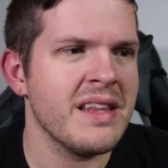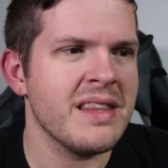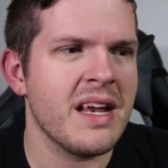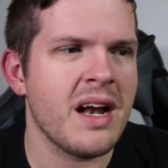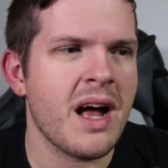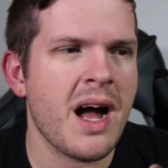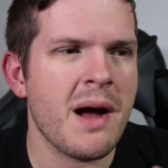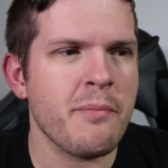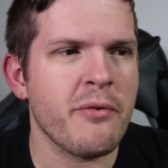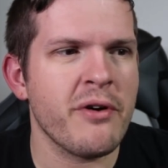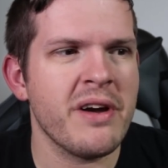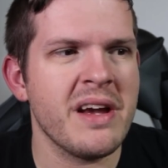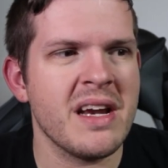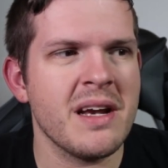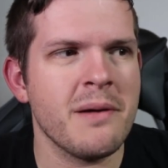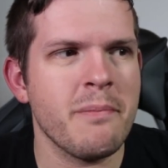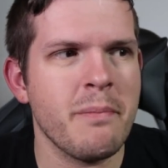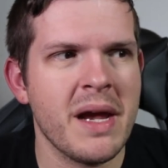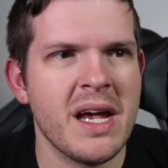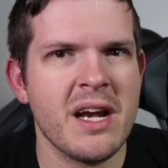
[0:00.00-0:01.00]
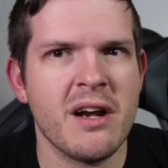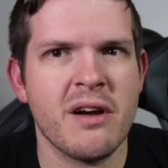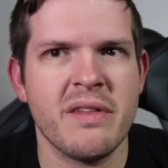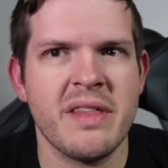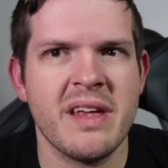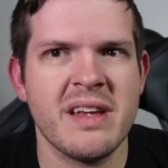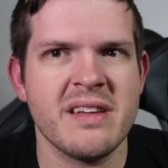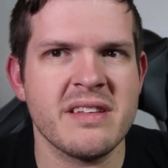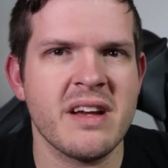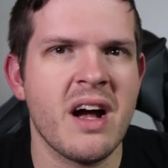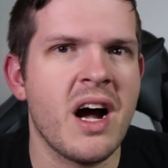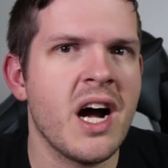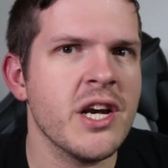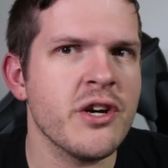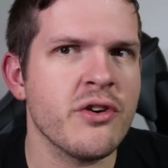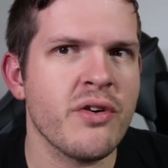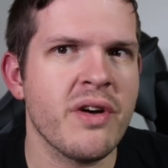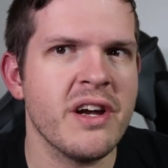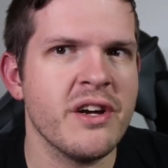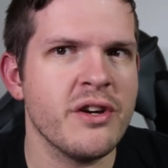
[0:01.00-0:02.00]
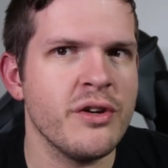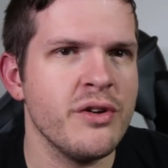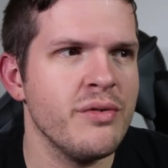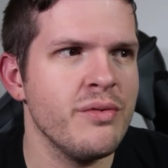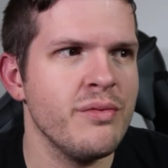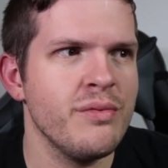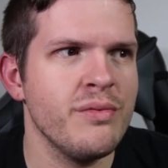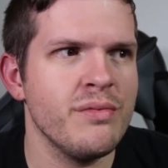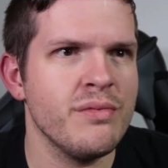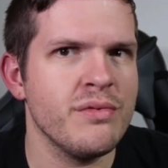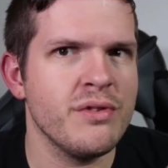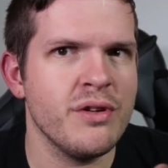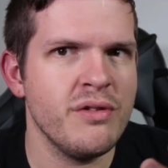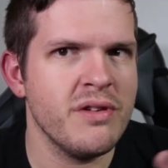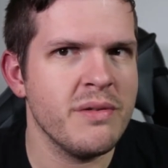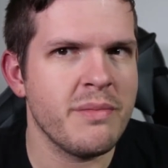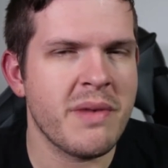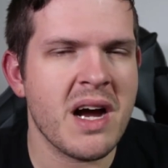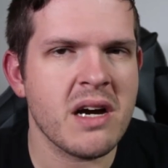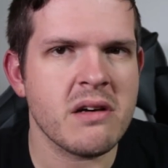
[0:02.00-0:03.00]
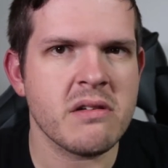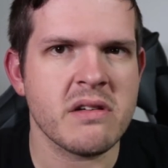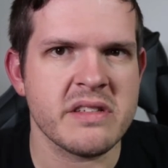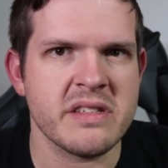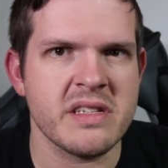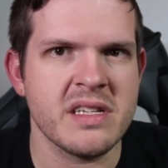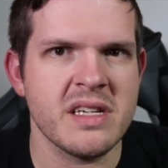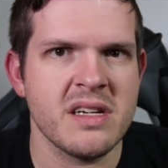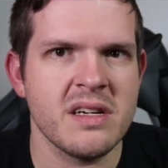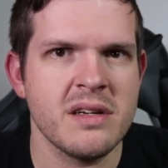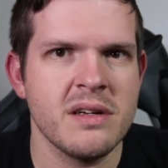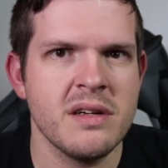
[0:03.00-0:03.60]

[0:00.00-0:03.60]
in a manner that is contrary to democracy,